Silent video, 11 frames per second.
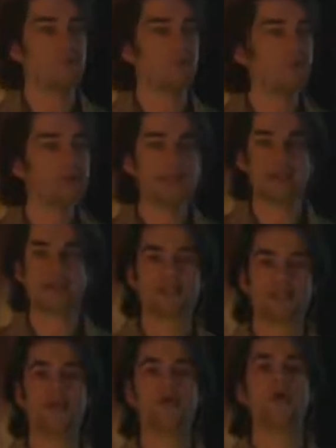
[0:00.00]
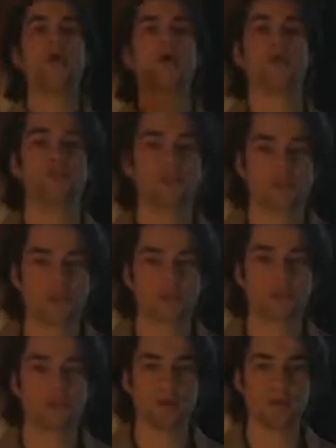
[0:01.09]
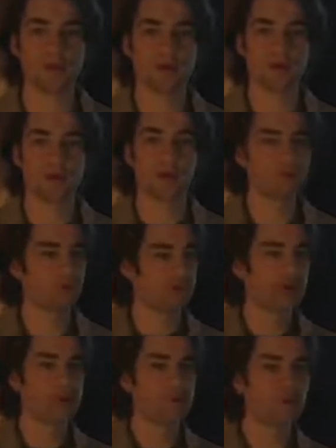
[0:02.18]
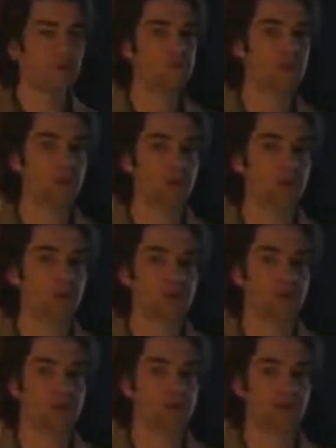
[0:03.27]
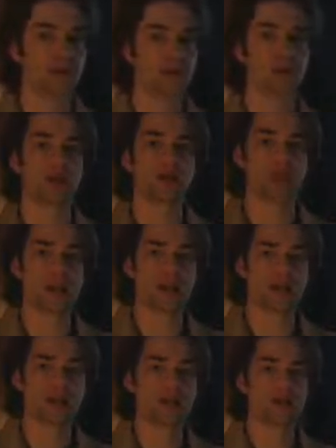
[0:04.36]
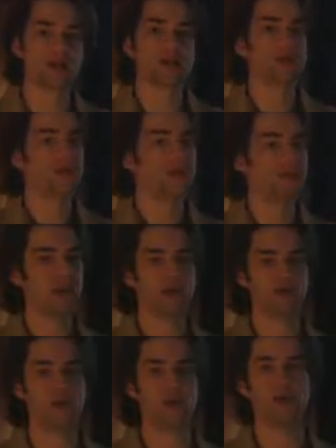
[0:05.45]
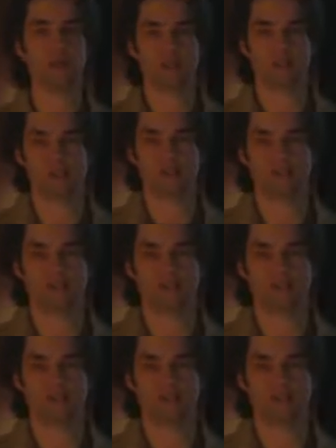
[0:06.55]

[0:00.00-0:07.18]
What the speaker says: Really, it's the whole future of computing. If we can't move forward, then we're going to stagnate and we have no innovation.